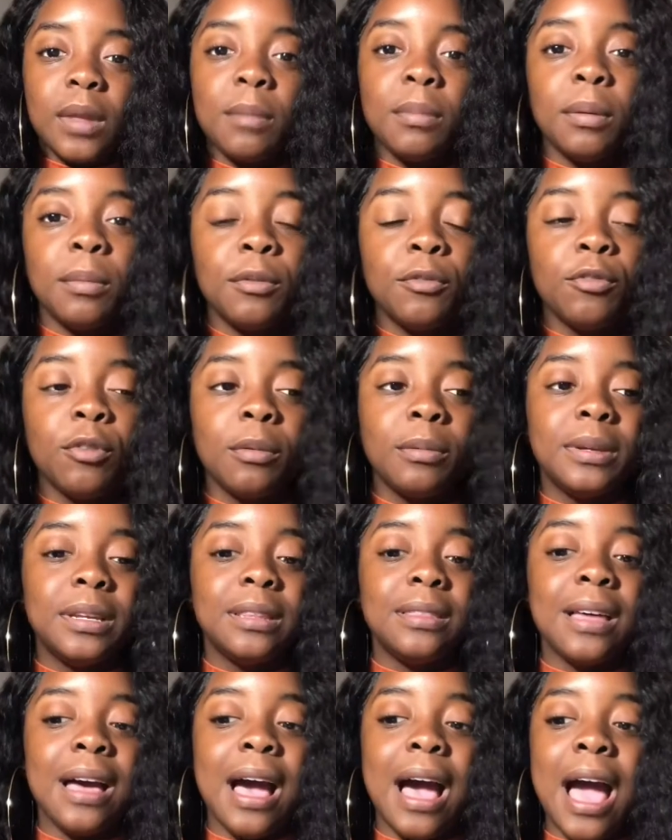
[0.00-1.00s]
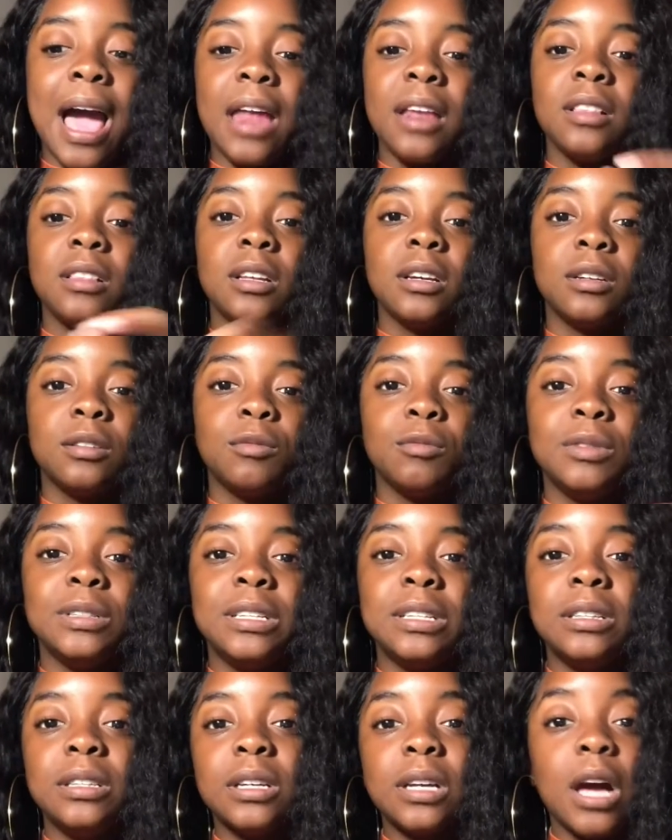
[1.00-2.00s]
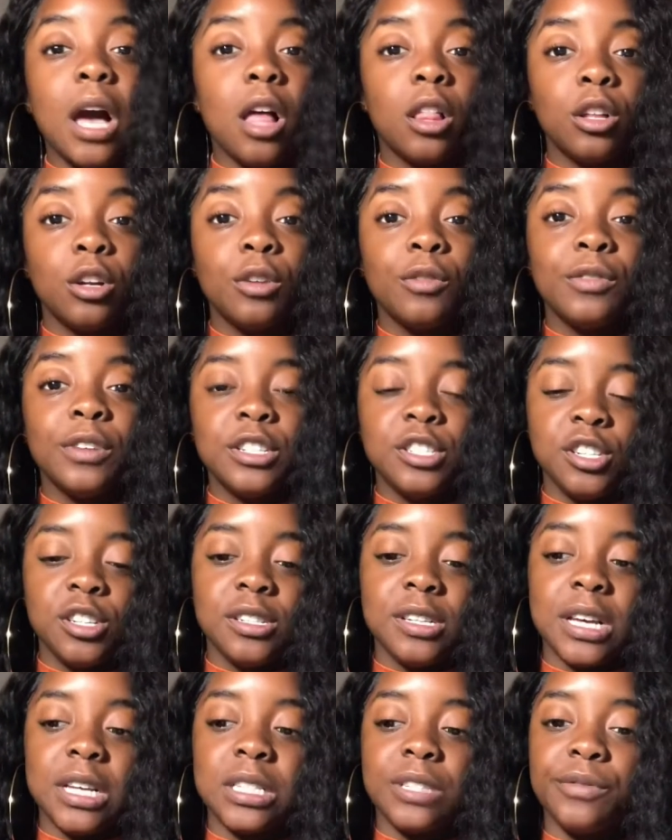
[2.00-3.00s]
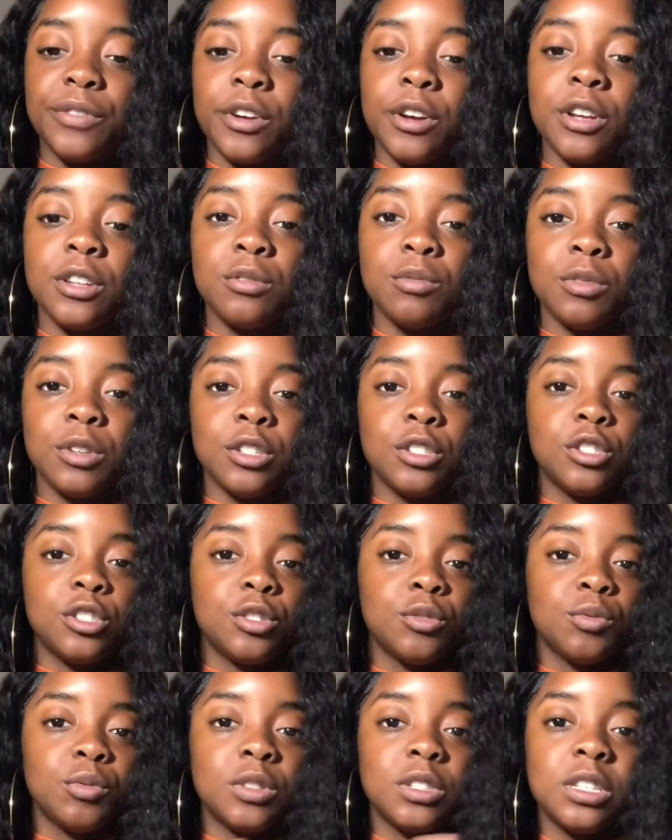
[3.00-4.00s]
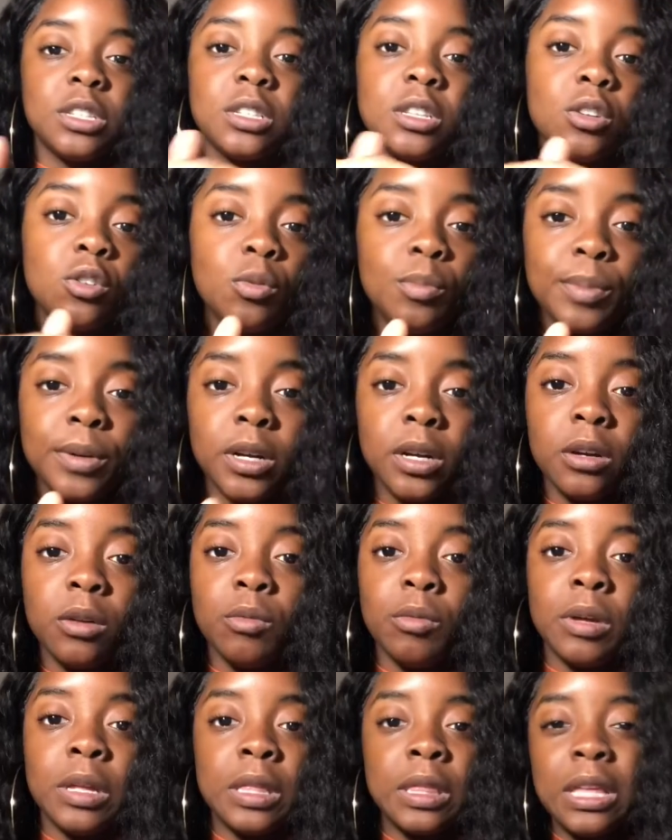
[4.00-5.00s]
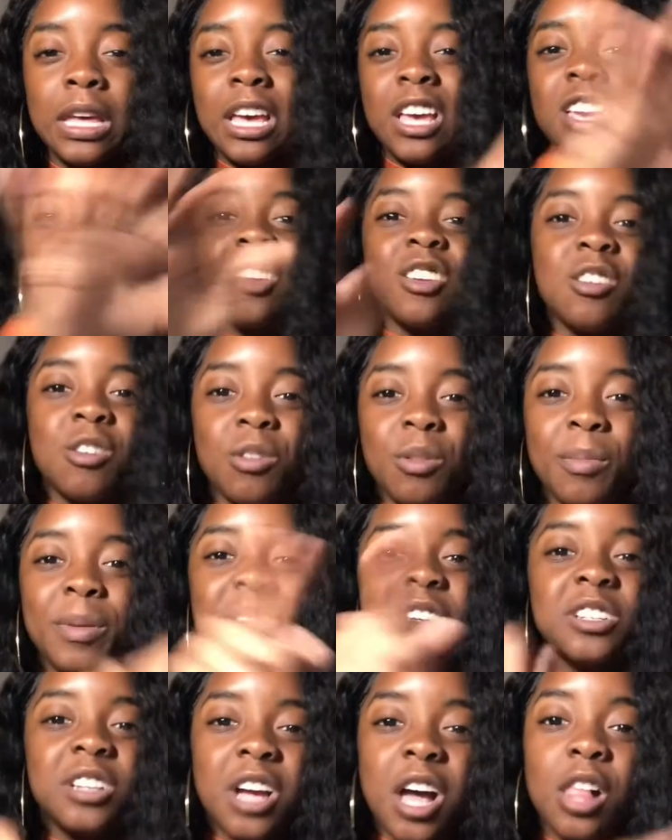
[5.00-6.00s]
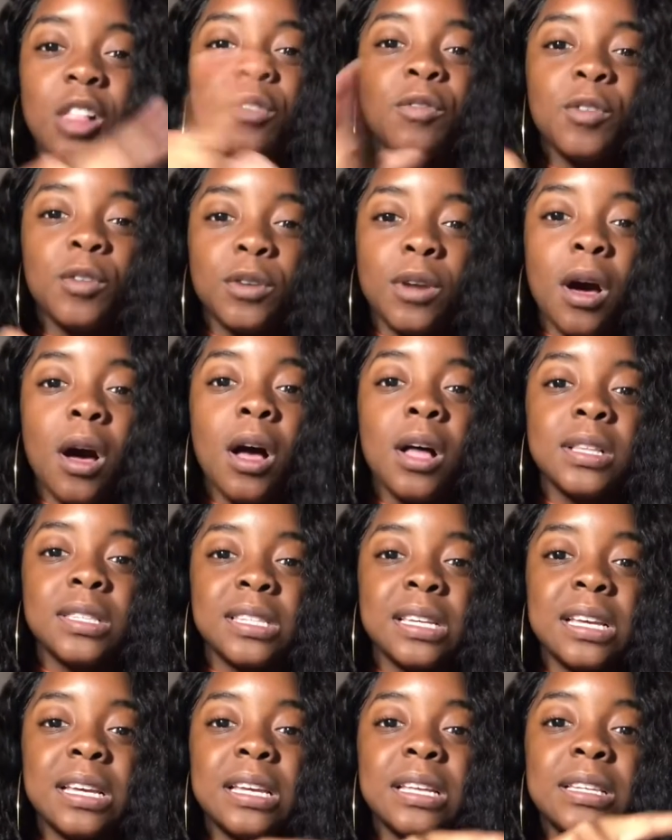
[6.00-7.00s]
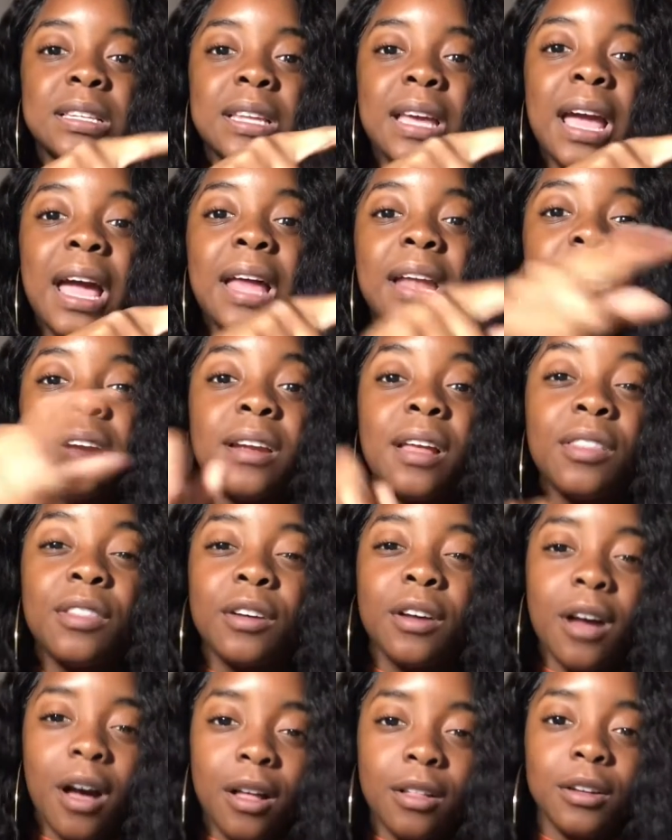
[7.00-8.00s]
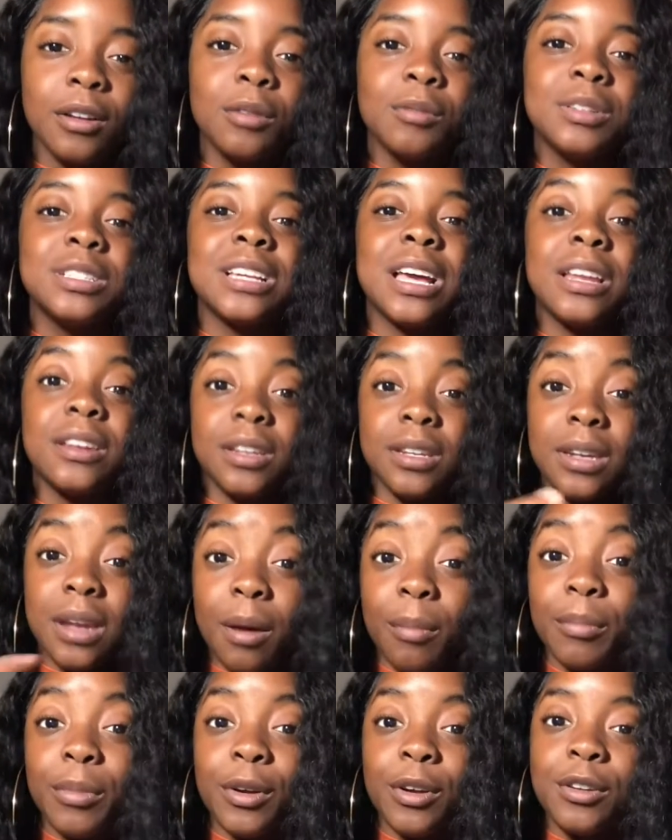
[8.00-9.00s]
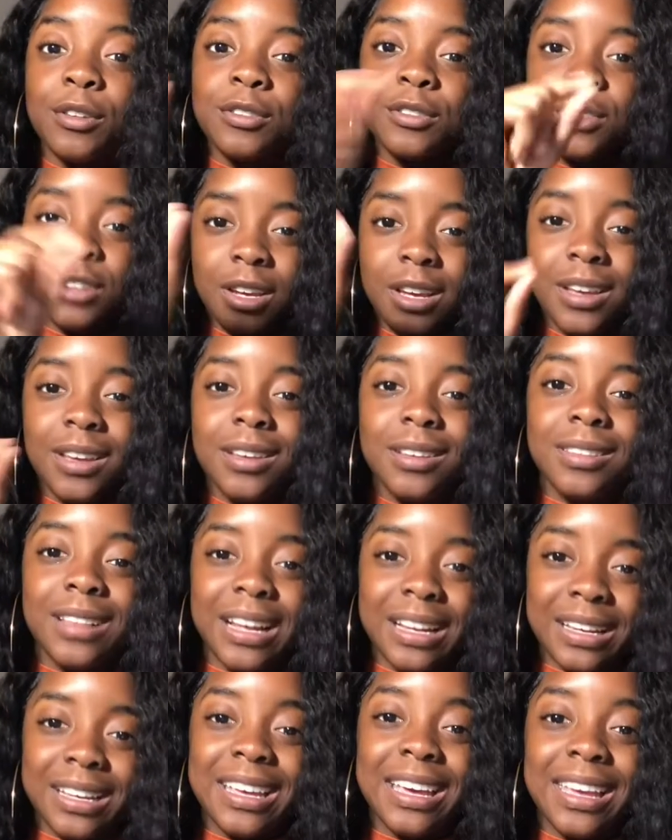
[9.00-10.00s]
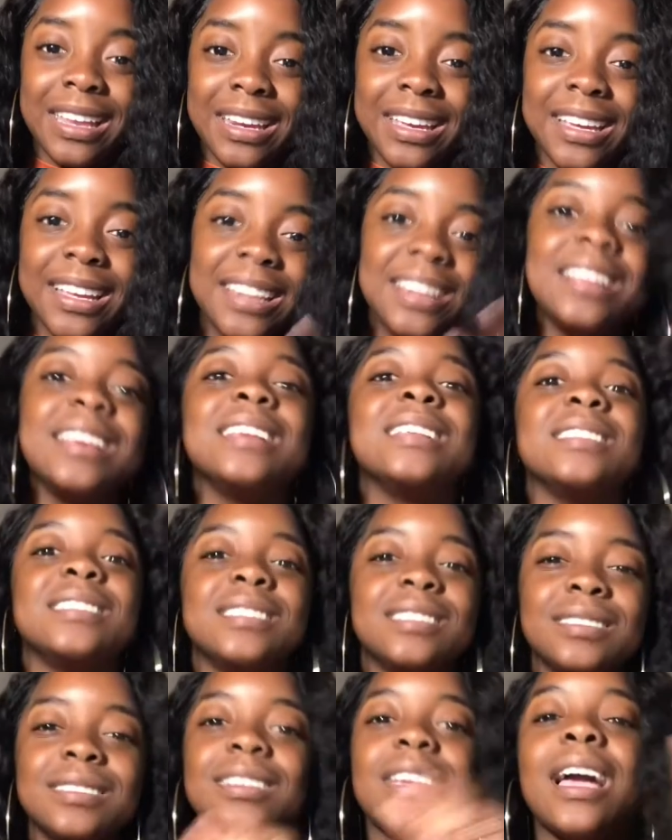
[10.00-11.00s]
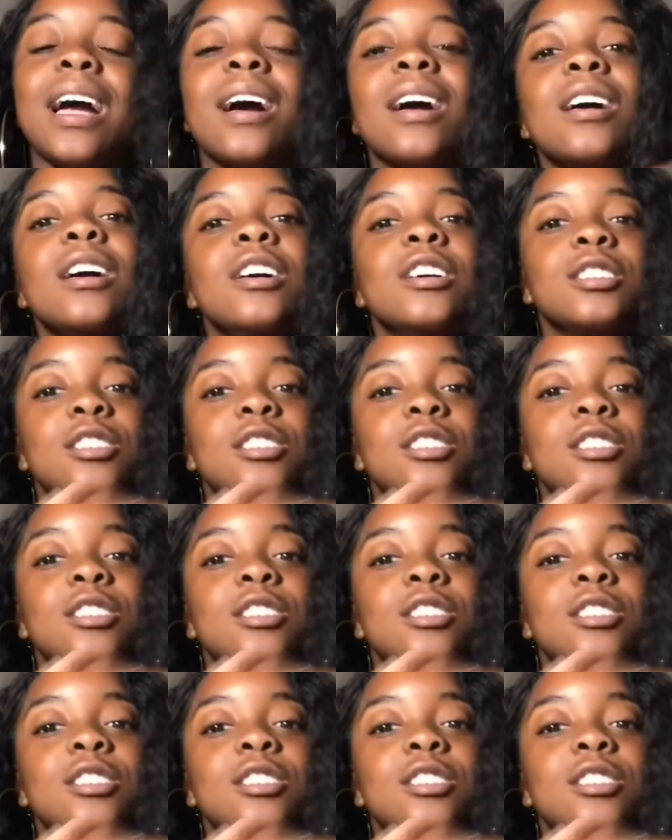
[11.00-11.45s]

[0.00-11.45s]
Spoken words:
But before we did that, we did the color vision test first, which was this little book with, the bunch of colorful dots, and they had another color which had the numbers like hidden, and yeah.